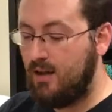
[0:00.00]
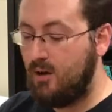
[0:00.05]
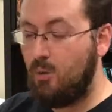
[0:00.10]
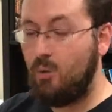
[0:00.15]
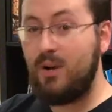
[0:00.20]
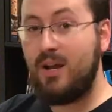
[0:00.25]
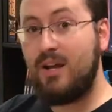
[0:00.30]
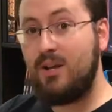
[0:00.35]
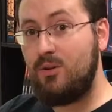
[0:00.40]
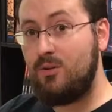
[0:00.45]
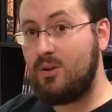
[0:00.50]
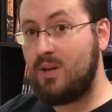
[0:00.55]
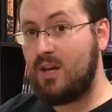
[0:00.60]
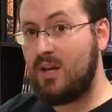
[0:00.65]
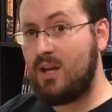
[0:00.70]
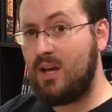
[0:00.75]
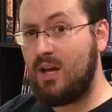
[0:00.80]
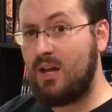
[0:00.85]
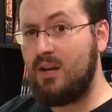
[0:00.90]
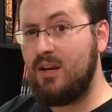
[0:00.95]
Well, now you
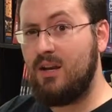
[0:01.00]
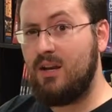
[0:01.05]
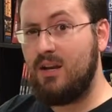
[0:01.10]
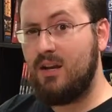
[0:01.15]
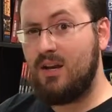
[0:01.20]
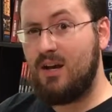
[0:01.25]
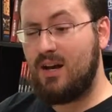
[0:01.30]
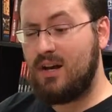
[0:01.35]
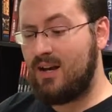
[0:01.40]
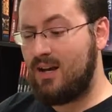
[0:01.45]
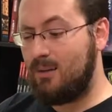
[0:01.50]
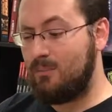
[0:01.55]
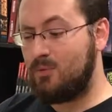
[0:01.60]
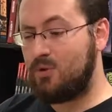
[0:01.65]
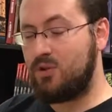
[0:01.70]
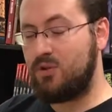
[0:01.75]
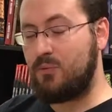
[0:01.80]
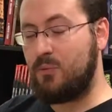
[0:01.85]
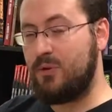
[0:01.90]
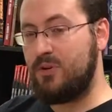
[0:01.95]
can. Hi, I'm
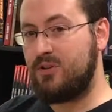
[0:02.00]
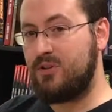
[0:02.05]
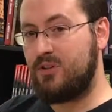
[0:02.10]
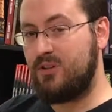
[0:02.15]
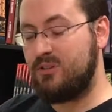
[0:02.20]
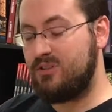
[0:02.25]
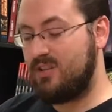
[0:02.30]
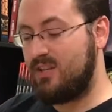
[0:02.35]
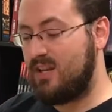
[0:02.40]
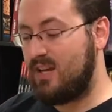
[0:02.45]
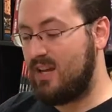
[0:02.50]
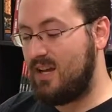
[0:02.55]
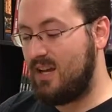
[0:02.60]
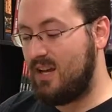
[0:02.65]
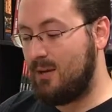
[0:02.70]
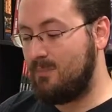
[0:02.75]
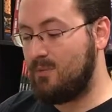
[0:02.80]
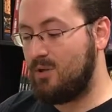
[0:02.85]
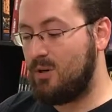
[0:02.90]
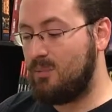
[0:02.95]
Chris Brenshaw, and today
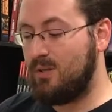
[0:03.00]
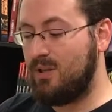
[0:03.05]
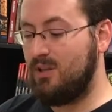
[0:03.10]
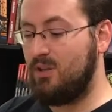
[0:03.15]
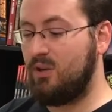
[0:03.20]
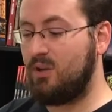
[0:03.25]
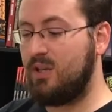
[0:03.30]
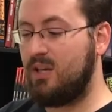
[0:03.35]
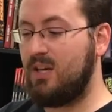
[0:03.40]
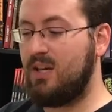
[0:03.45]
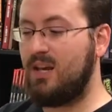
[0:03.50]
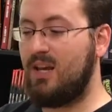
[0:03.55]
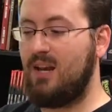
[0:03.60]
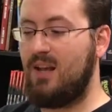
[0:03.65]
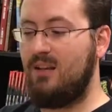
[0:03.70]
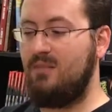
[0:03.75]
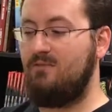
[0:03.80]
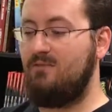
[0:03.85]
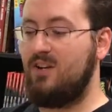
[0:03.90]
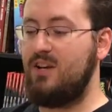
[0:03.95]
I'm going to be looking at
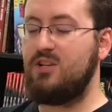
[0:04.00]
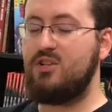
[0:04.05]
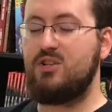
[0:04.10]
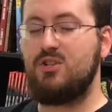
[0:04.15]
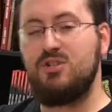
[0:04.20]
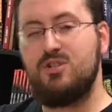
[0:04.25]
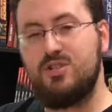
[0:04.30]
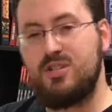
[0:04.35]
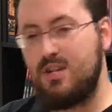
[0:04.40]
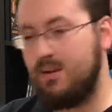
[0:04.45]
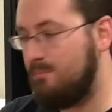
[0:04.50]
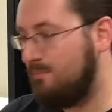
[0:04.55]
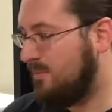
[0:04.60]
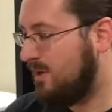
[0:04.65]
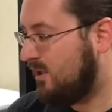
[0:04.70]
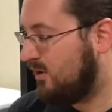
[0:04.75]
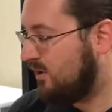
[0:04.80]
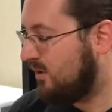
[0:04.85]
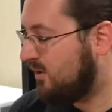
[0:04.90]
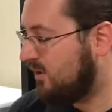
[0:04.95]
Adventures in
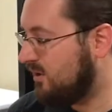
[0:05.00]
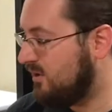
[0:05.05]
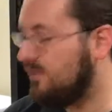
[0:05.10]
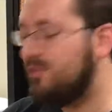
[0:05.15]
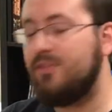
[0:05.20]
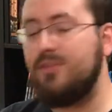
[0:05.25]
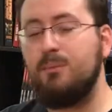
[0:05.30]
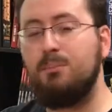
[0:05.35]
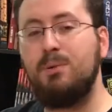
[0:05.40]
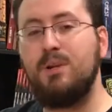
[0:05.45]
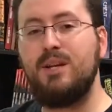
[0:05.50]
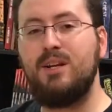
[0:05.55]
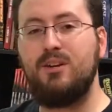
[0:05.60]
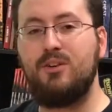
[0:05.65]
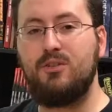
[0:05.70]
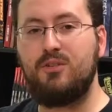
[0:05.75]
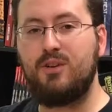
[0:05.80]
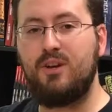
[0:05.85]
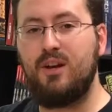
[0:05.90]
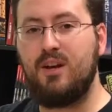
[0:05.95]
Middle-earth, the
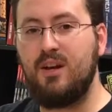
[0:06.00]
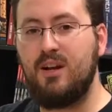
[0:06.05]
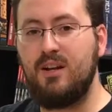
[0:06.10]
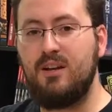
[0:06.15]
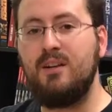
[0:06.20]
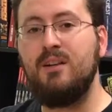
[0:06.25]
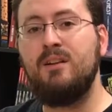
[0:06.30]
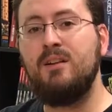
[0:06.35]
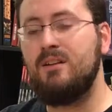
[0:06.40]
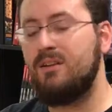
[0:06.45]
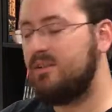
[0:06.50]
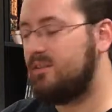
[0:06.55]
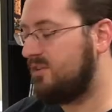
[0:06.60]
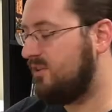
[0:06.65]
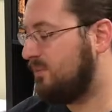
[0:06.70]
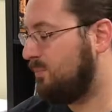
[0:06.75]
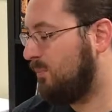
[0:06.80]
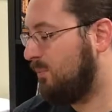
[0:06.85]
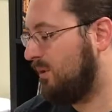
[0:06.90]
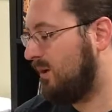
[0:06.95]
Player's Guide. This
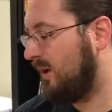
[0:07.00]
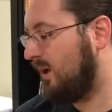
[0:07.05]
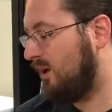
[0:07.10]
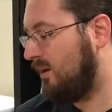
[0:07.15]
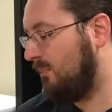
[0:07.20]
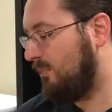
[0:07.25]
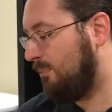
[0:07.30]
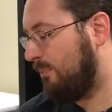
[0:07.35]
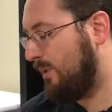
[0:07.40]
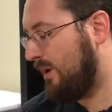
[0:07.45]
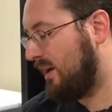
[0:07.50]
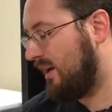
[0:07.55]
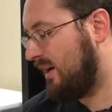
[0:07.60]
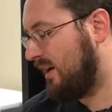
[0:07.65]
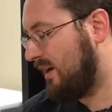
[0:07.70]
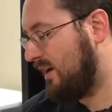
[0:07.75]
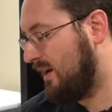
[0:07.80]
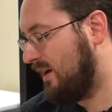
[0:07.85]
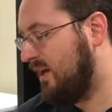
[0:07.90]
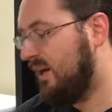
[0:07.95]
is put out
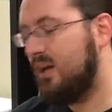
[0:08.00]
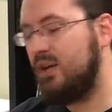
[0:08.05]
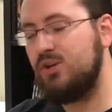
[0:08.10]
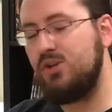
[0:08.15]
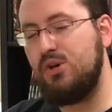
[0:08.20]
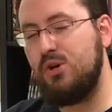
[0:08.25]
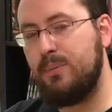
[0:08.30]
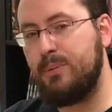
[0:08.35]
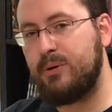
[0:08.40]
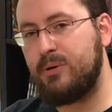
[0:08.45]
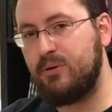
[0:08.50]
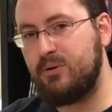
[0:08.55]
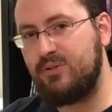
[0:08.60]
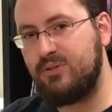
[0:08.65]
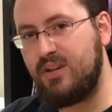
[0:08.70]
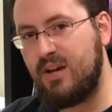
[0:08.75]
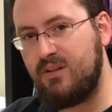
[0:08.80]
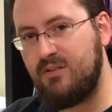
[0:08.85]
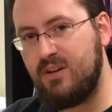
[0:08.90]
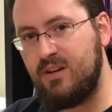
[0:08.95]
by Cubicle
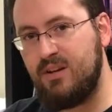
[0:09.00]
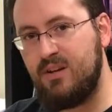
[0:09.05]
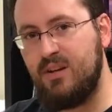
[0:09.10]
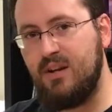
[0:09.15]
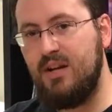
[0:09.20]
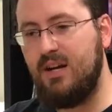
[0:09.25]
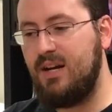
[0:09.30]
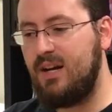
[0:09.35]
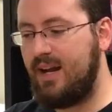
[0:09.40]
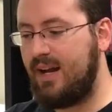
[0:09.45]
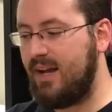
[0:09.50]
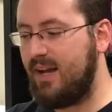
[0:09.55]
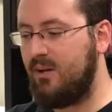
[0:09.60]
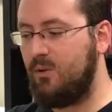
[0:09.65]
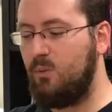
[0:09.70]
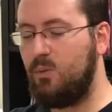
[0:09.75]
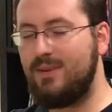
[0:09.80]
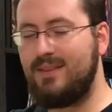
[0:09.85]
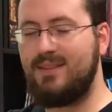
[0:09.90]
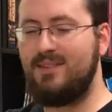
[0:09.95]
7,
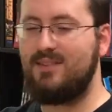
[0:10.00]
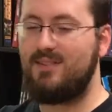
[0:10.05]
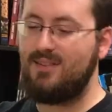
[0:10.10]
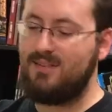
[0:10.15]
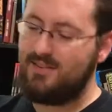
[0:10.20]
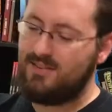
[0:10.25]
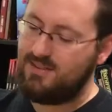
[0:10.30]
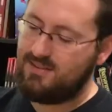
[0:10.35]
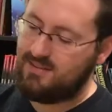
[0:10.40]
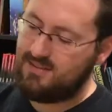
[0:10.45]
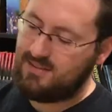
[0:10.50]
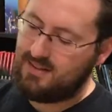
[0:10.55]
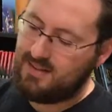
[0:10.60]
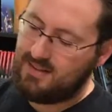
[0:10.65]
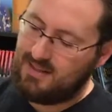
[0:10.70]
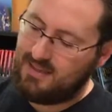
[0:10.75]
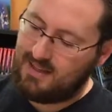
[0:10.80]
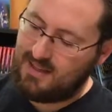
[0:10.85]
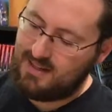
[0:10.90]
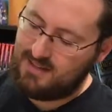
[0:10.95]
and what this is
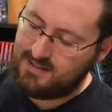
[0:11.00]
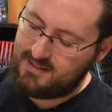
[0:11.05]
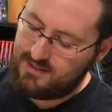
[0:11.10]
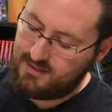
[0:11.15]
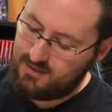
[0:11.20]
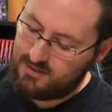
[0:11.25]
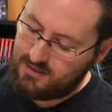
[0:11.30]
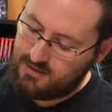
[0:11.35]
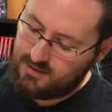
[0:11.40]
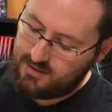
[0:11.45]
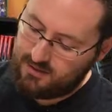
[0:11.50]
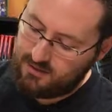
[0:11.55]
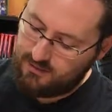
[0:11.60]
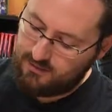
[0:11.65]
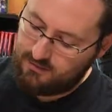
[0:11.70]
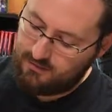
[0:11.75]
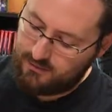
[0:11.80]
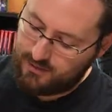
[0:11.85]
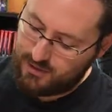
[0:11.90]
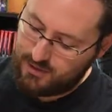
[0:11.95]
a licensed
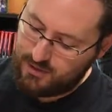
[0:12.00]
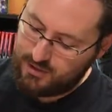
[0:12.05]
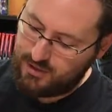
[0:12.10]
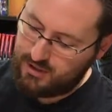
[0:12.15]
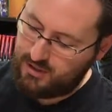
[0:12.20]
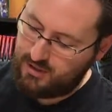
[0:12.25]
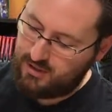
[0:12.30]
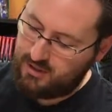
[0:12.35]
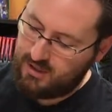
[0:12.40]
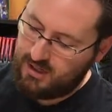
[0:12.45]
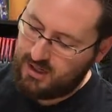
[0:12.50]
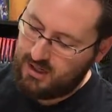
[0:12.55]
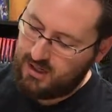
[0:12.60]
version